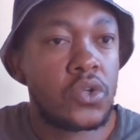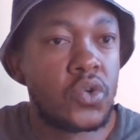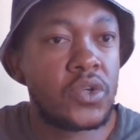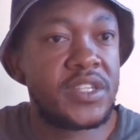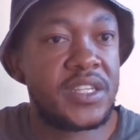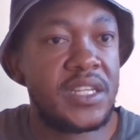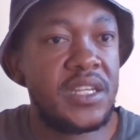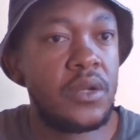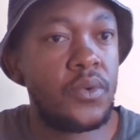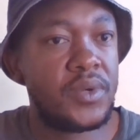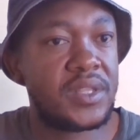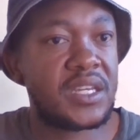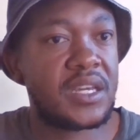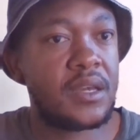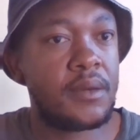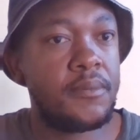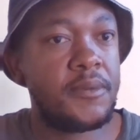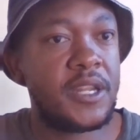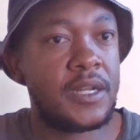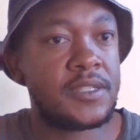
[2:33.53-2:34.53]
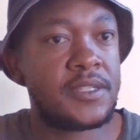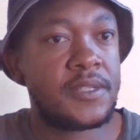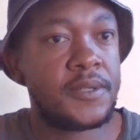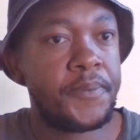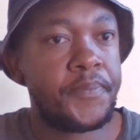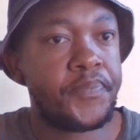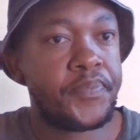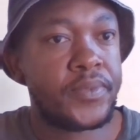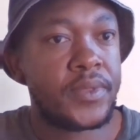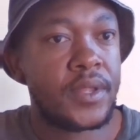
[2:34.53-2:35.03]
to deal with criminals.
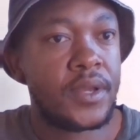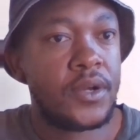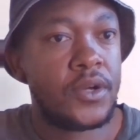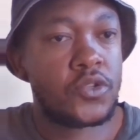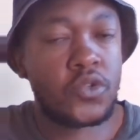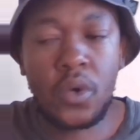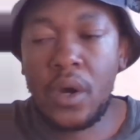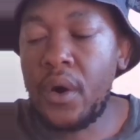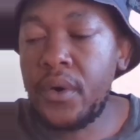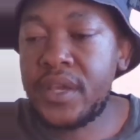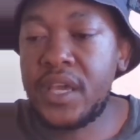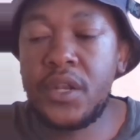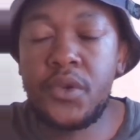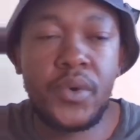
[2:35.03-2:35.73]
So how can